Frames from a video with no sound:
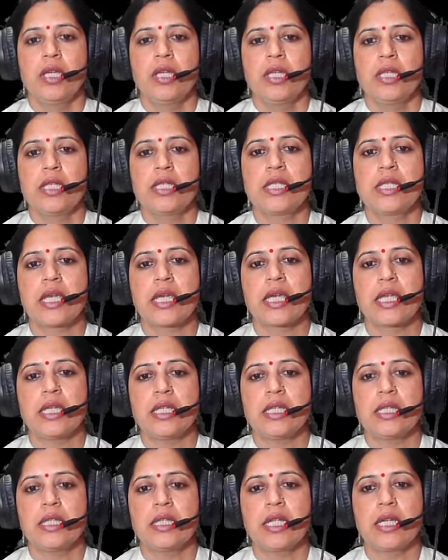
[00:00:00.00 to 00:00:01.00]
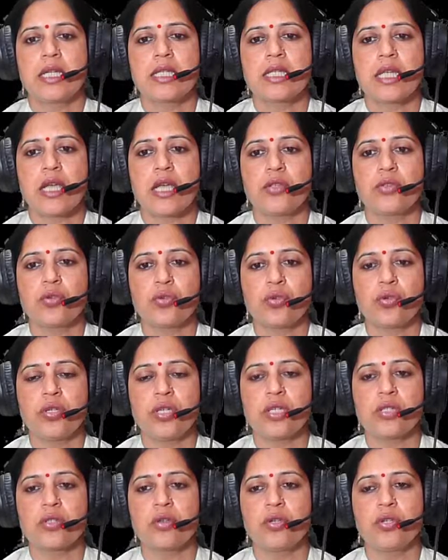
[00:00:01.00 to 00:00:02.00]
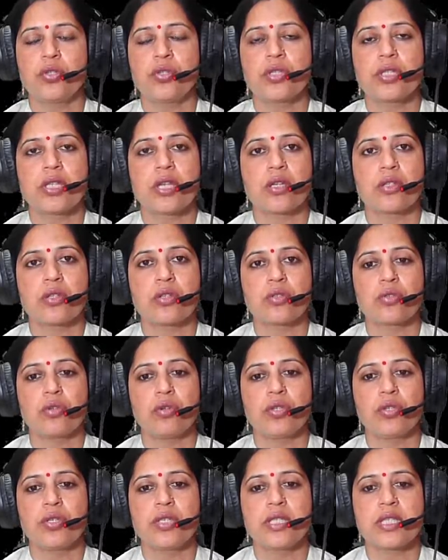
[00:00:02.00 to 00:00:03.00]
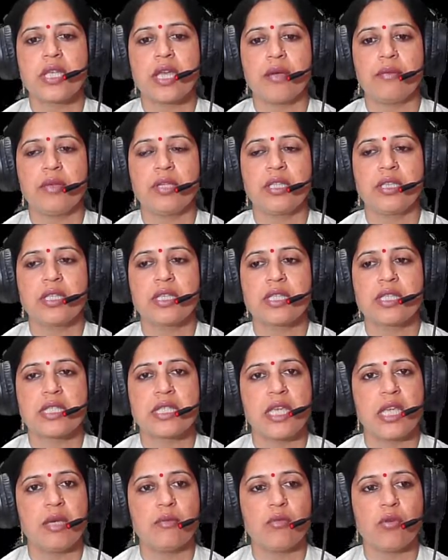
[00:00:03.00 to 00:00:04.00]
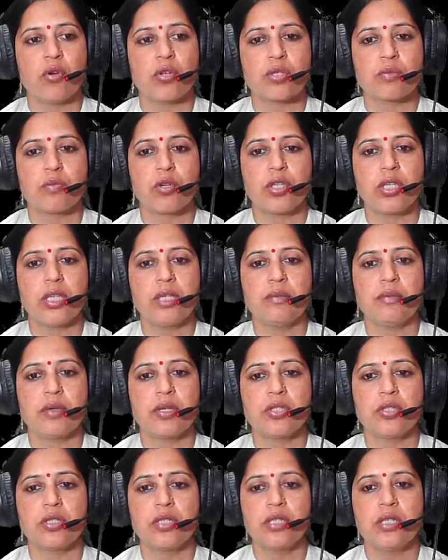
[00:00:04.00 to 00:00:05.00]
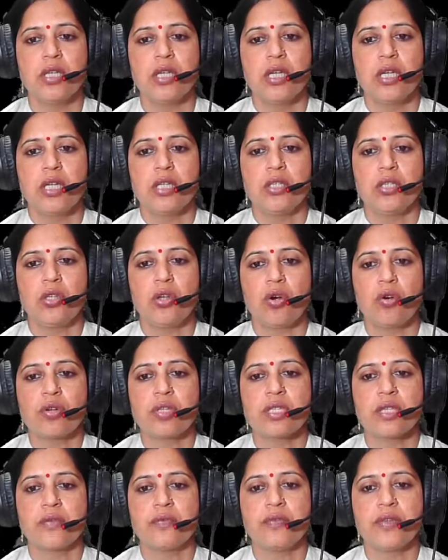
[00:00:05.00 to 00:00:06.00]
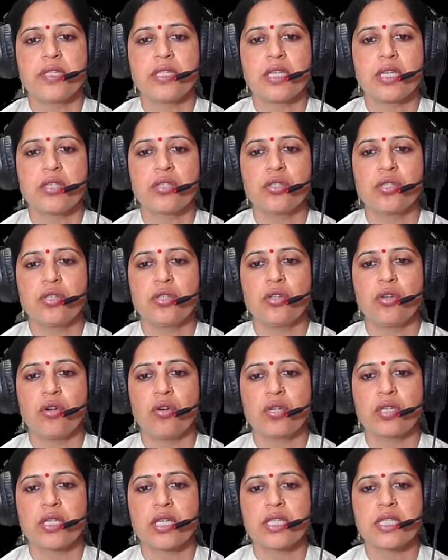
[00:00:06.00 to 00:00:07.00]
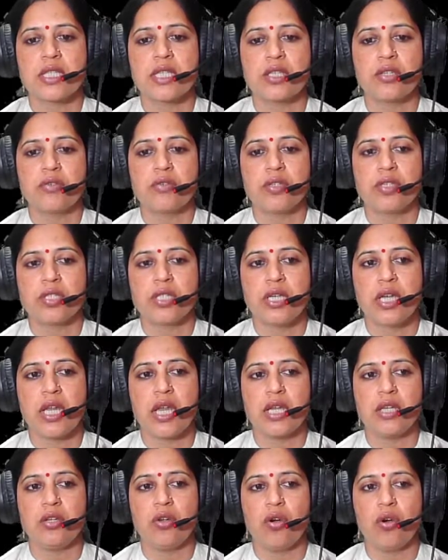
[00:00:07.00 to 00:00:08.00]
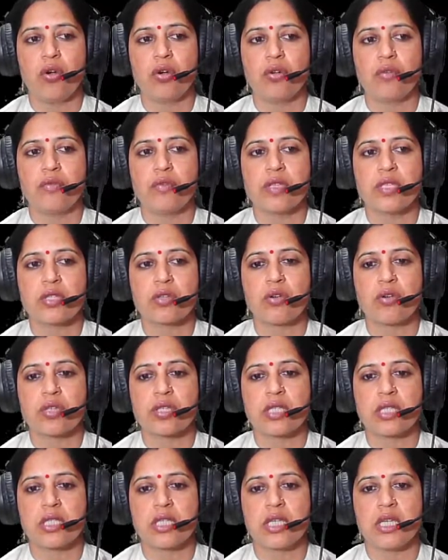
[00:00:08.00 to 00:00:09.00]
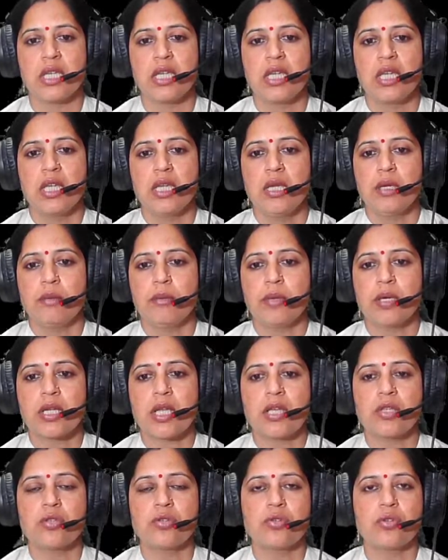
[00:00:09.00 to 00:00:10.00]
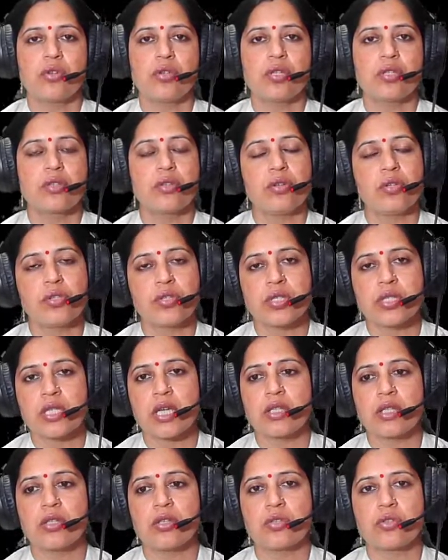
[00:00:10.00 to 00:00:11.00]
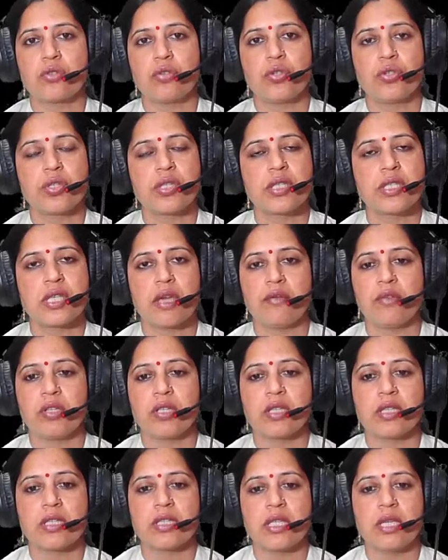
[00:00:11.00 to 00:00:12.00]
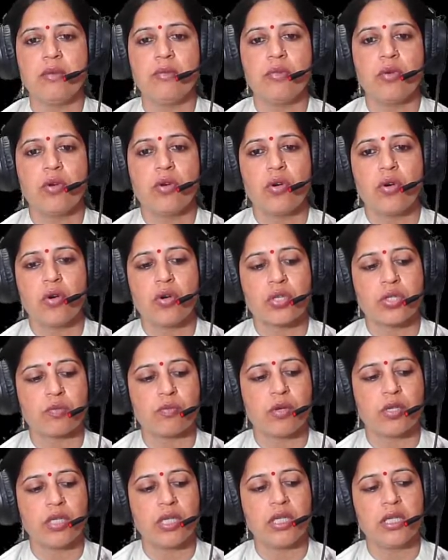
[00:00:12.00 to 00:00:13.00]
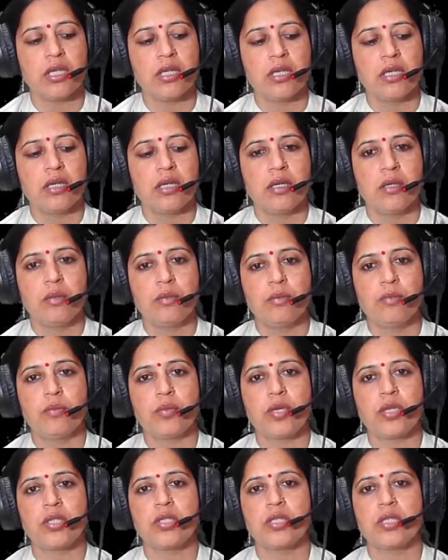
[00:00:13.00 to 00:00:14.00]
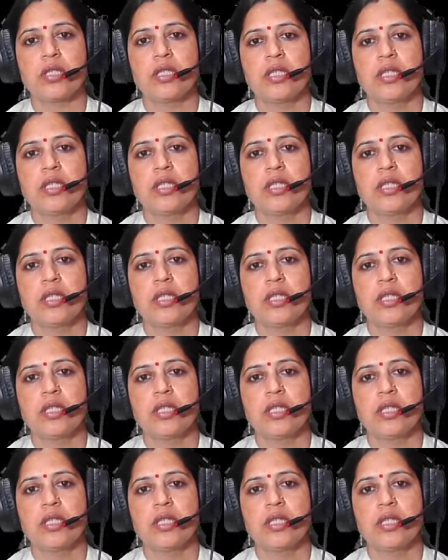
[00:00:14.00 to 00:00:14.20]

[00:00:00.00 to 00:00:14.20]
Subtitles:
2nd, that is isotonic solutions are the solutions having the same osmotic pressure, not surface tension, not concentration, and not viscosity, but isotonic solutions are the solutions having the same osmotic pressure.